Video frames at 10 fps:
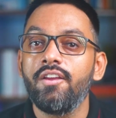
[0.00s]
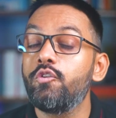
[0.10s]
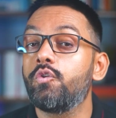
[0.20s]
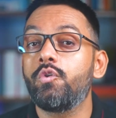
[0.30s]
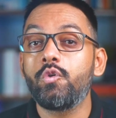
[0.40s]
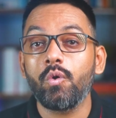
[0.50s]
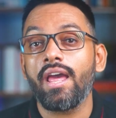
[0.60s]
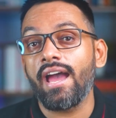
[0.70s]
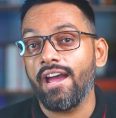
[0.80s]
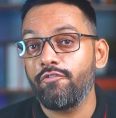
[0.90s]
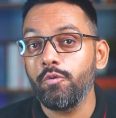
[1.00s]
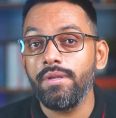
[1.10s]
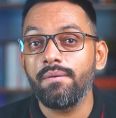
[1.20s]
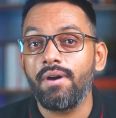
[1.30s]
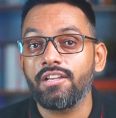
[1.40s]
You don't have to
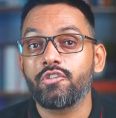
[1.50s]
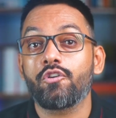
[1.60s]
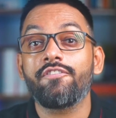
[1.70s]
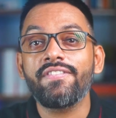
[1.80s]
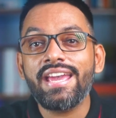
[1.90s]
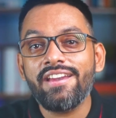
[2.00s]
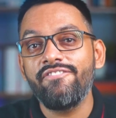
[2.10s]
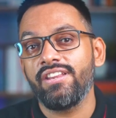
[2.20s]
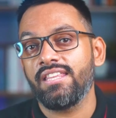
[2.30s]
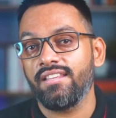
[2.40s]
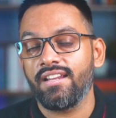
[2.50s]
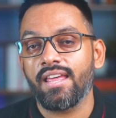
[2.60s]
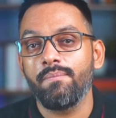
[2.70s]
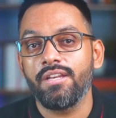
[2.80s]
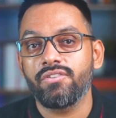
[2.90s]
be a master of everything that
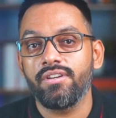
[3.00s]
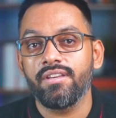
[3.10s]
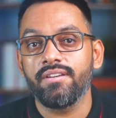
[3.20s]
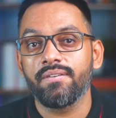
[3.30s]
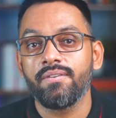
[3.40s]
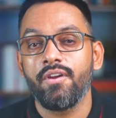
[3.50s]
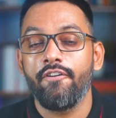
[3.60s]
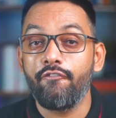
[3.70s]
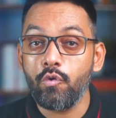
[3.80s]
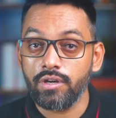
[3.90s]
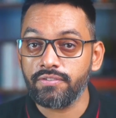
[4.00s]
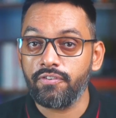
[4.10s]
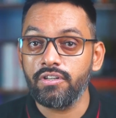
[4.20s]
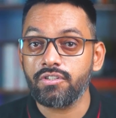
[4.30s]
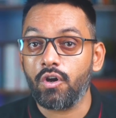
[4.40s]
I mentioned here. Focus
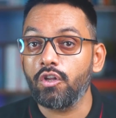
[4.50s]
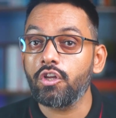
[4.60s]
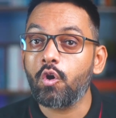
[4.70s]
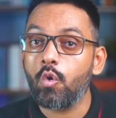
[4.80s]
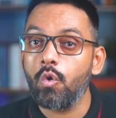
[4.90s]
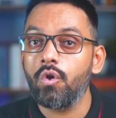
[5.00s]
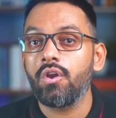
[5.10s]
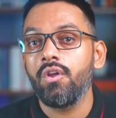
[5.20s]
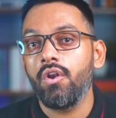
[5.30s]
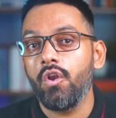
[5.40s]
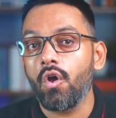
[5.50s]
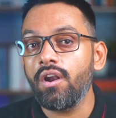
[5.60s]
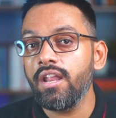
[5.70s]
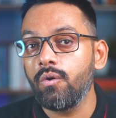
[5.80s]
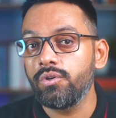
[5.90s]
first on the core
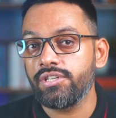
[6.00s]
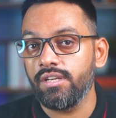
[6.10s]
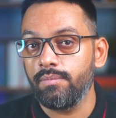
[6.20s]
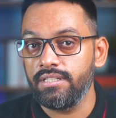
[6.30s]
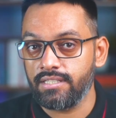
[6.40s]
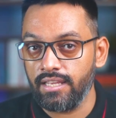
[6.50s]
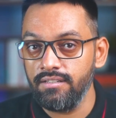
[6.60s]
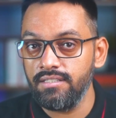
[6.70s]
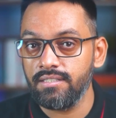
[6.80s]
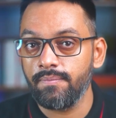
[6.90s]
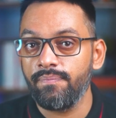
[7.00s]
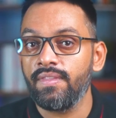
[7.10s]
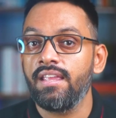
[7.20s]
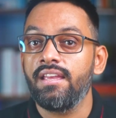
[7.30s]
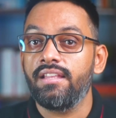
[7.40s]
non-negotiable skills,
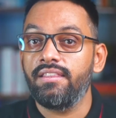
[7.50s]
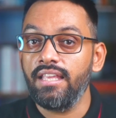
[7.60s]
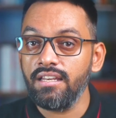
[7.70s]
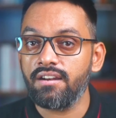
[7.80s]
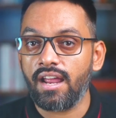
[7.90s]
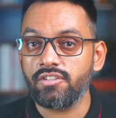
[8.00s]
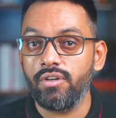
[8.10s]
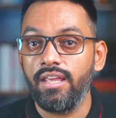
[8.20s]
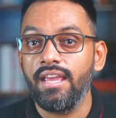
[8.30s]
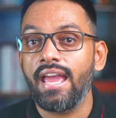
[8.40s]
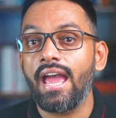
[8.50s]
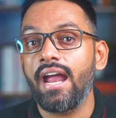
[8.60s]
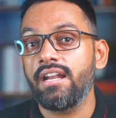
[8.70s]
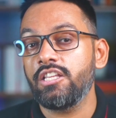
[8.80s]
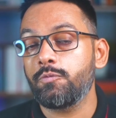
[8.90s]
then gradually
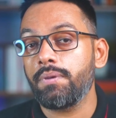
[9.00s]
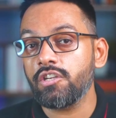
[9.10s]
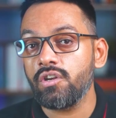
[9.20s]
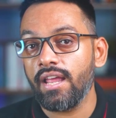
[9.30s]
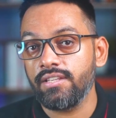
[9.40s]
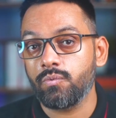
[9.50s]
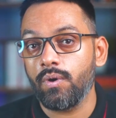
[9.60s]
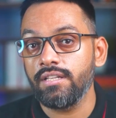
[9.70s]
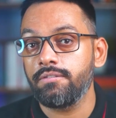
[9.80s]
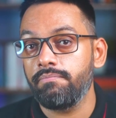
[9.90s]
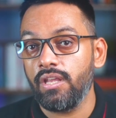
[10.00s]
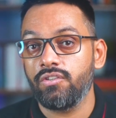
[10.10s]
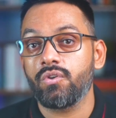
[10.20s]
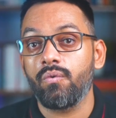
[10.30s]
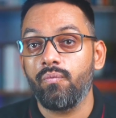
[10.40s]
add specialized ones
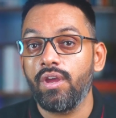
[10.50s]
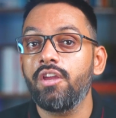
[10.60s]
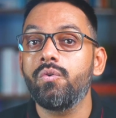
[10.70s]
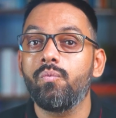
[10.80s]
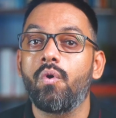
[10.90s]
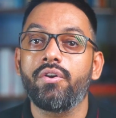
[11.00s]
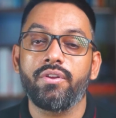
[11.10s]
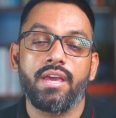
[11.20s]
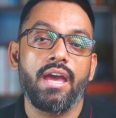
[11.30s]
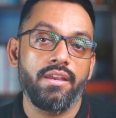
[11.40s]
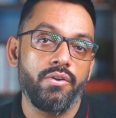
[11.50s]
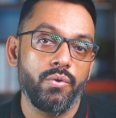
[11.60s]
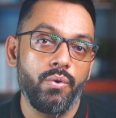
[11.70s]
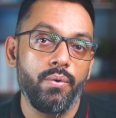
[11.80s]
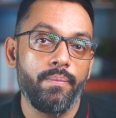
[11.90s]
based on where you want your career
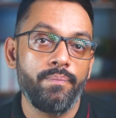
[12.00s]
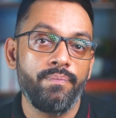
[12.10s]
to go.